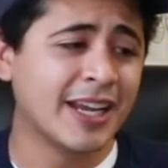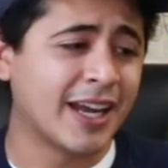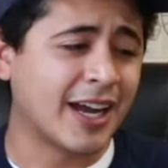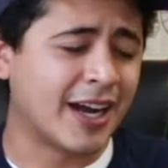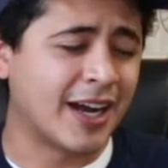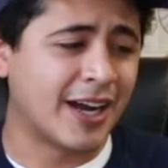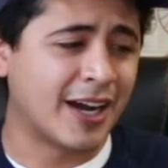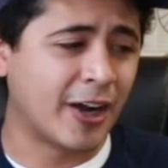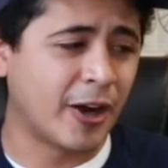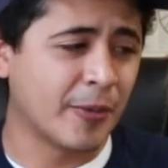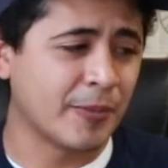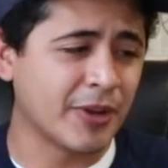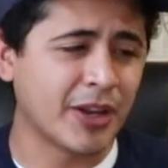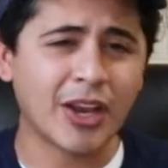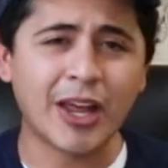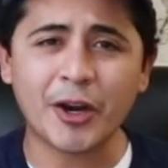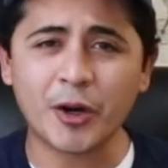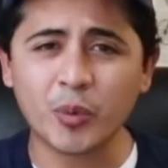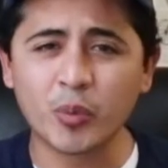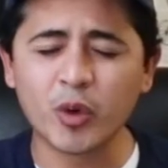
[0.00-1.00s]
A
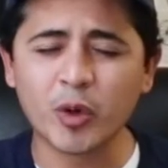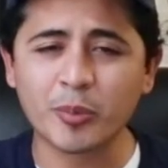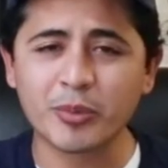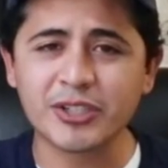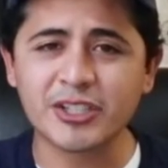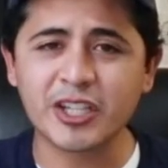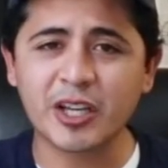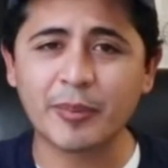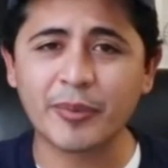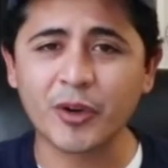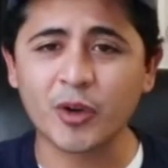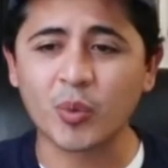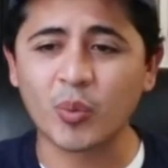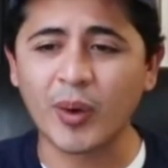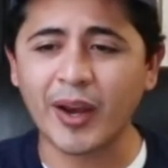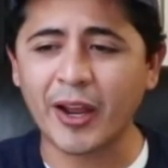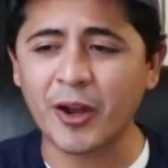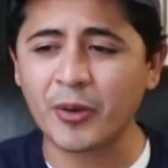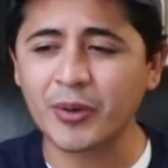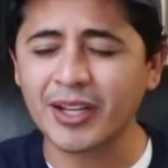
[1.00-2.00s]
lot of rumors coming
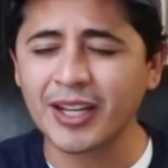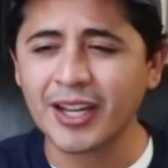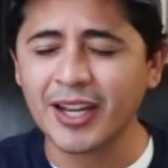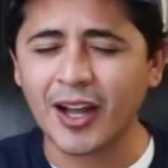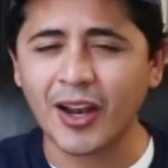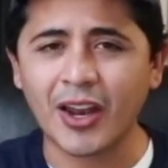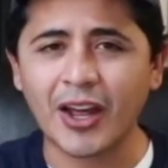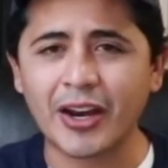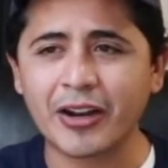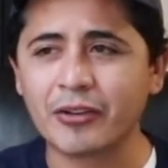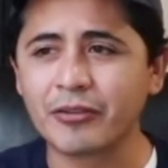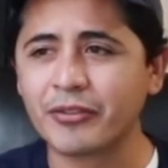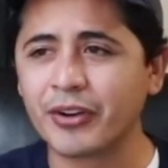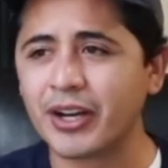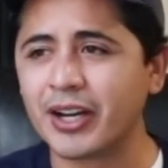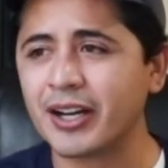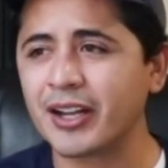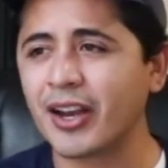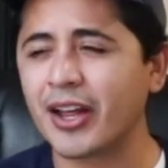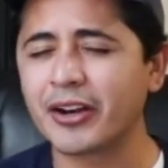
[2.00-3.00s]
around, a lot of
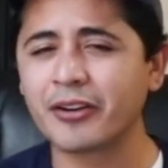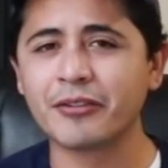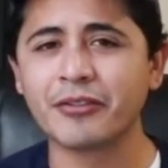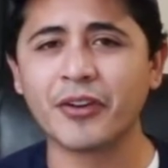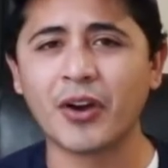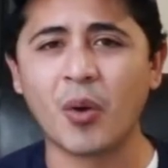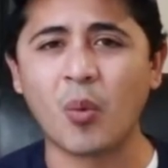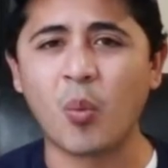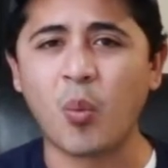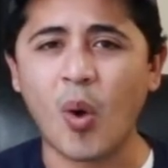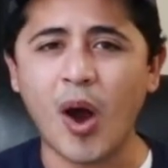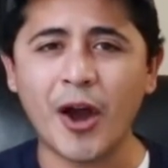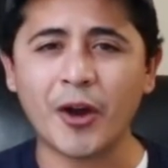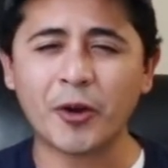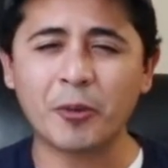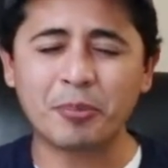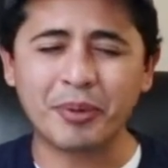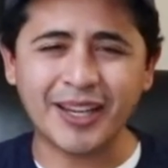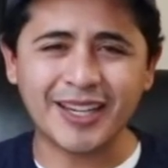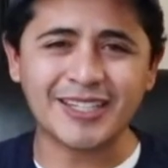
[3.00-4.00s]

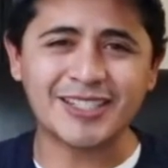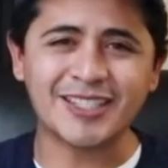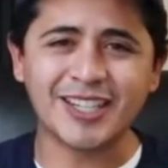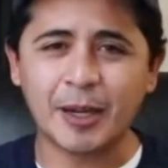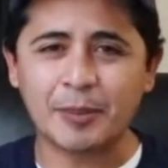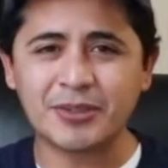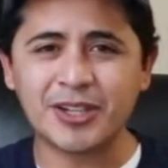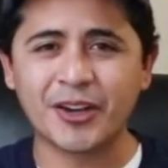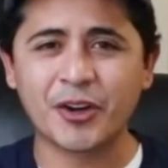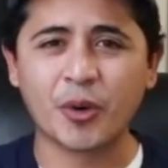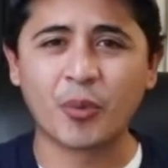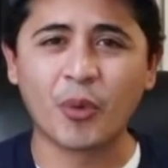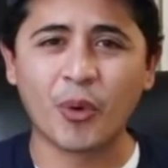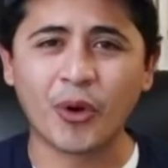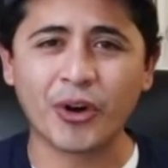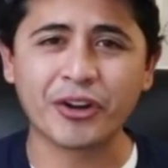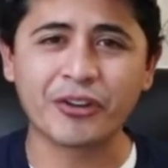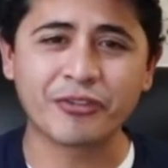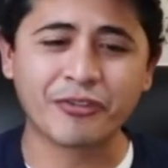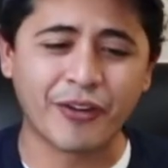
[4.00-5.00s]
water being dumped on a
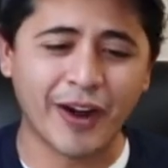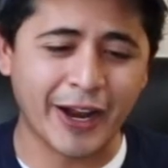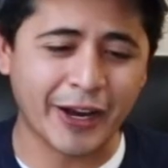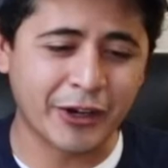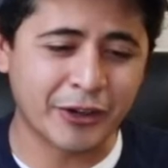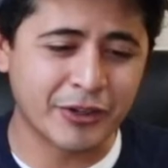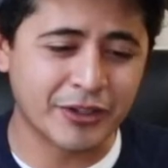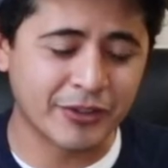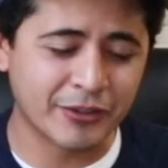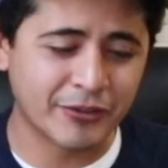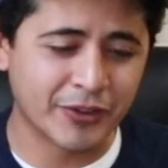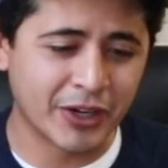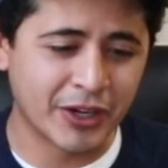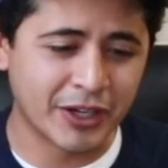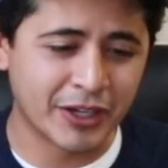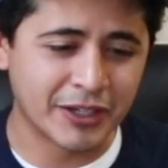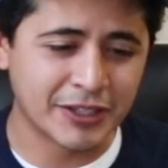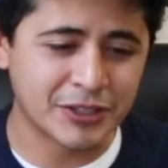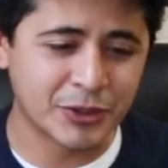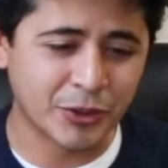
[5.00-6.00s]
roaring fire,
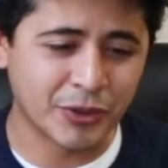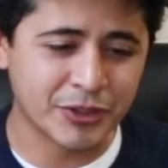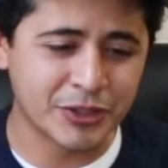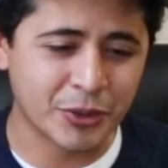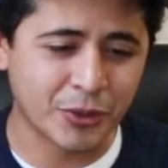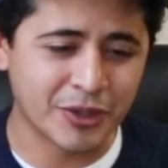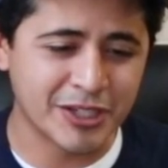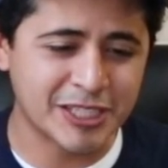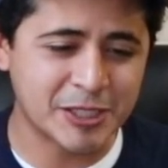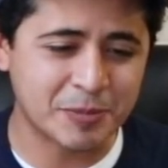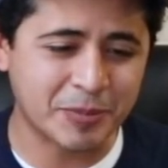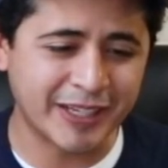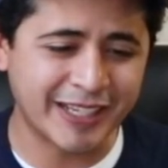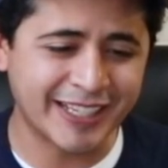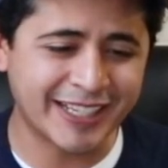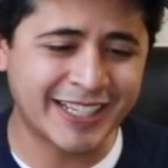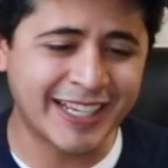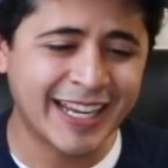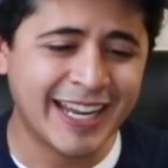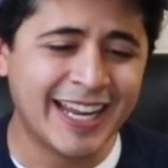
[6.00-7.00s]
so to
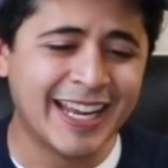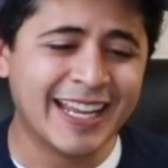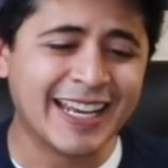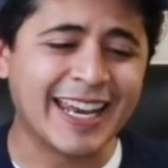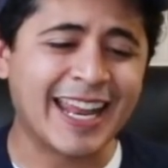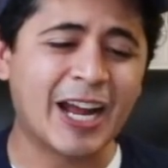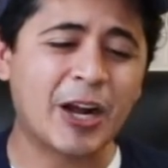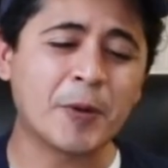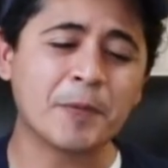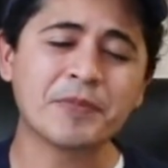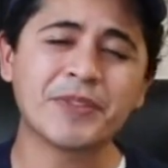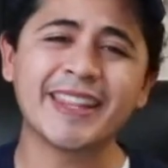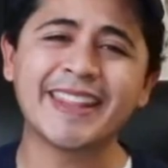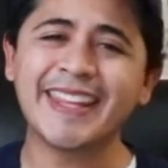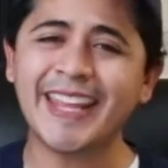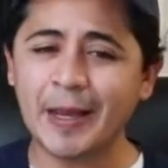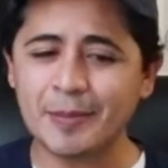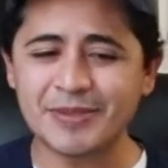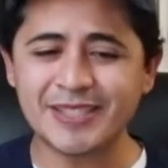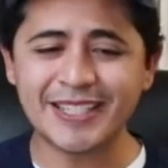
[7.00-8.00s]
speak. Now,
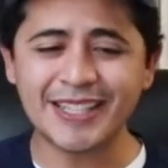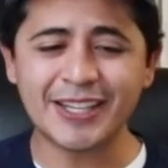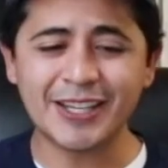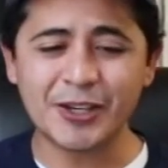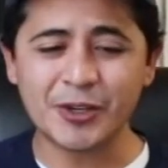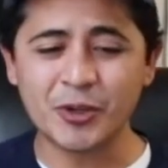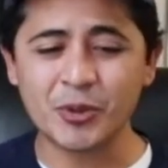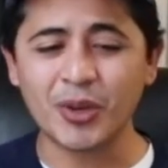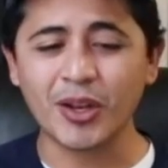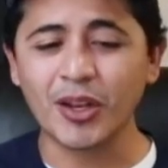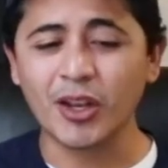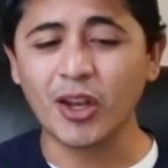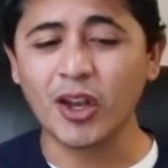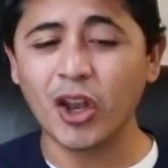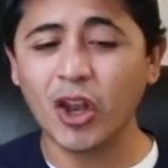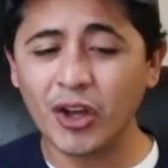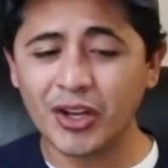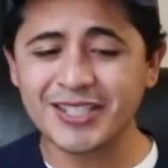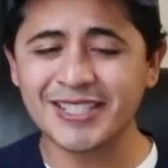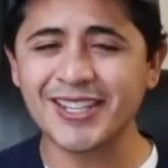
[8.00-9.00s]
the MCU
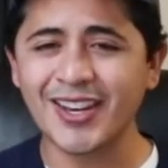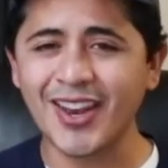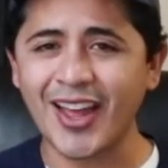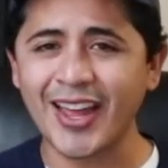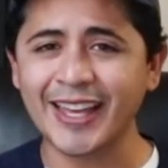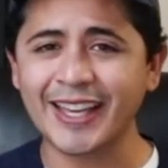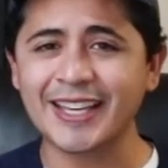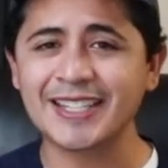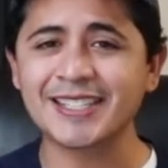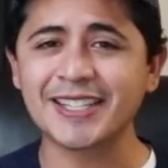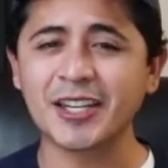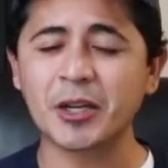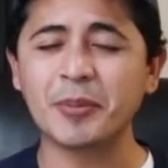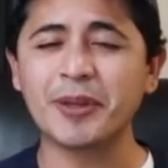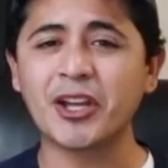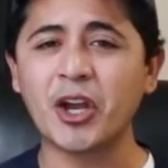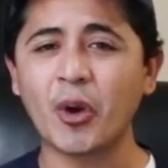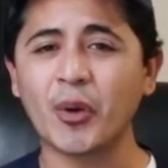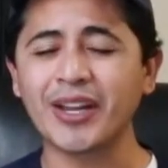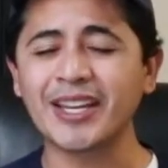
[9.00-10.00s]
looks like it's going to be
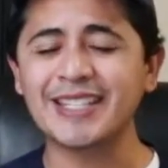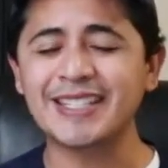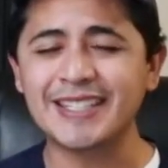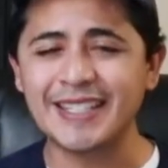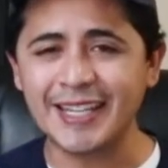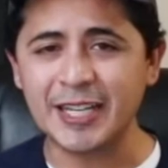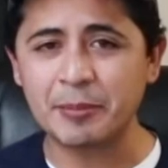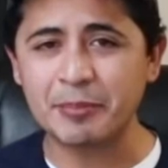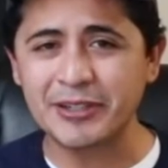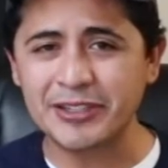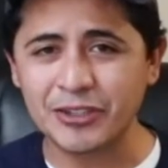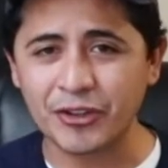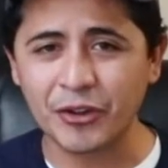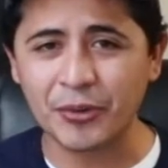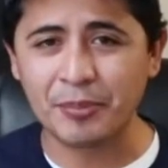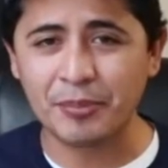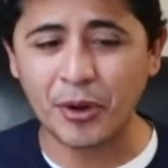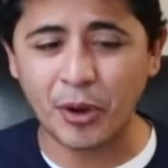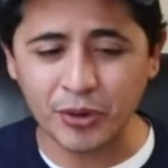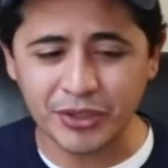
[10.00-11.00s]
going deep into the
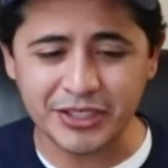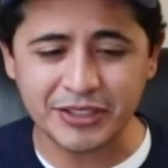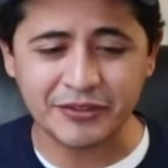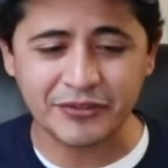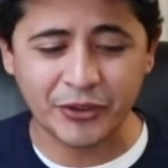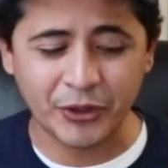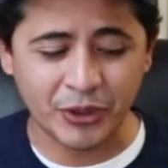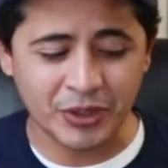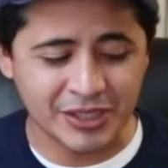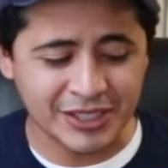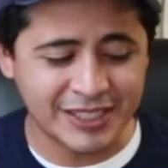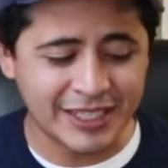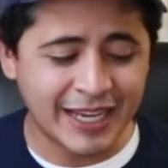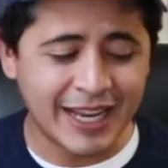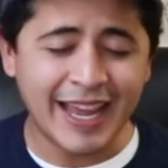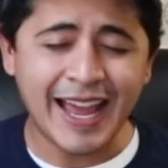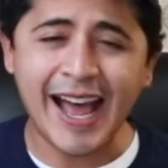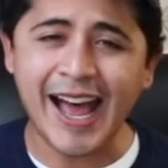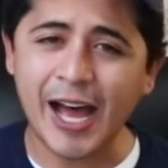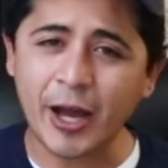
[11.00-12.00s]
multiverse.
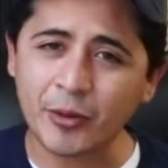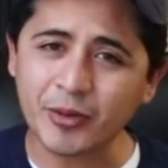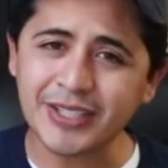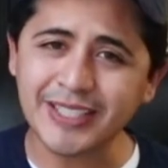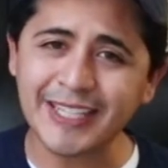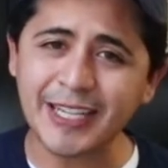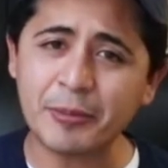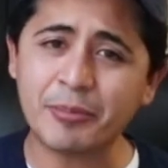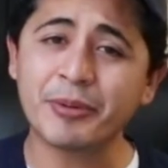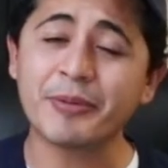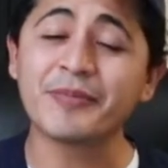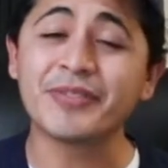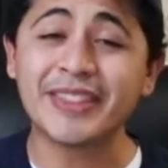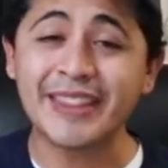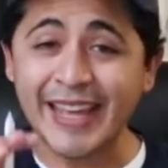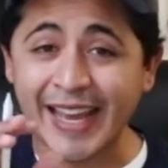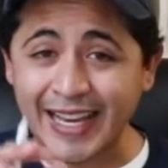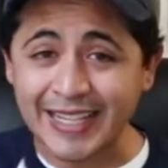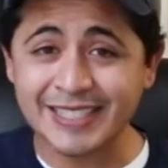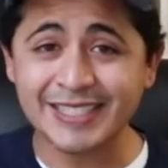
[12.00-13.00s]
How deep?
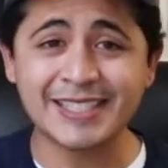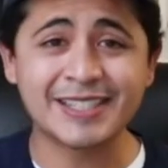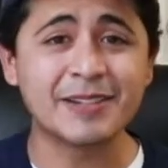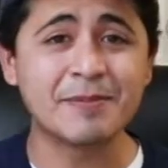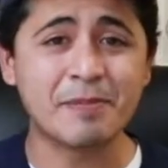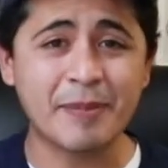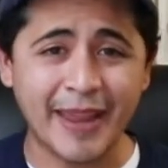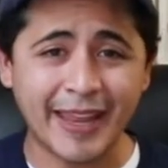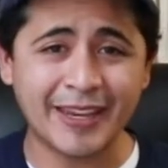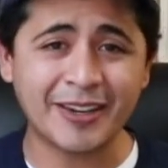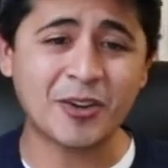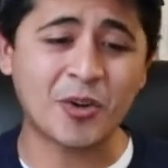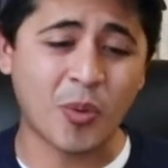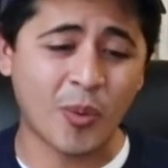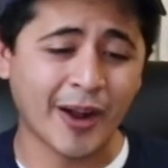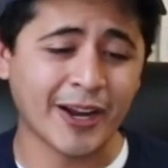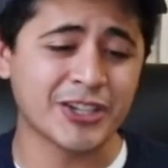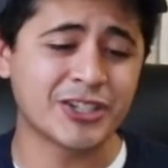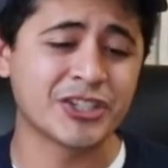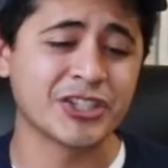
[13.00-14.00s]
That's the main
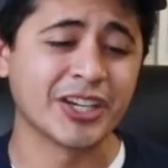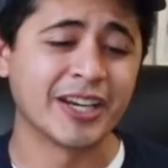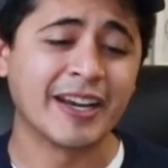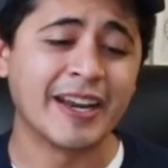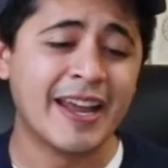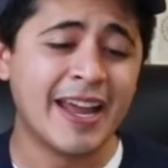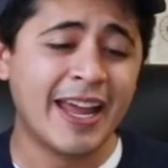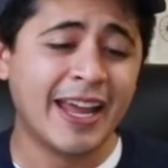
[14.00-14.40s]
question.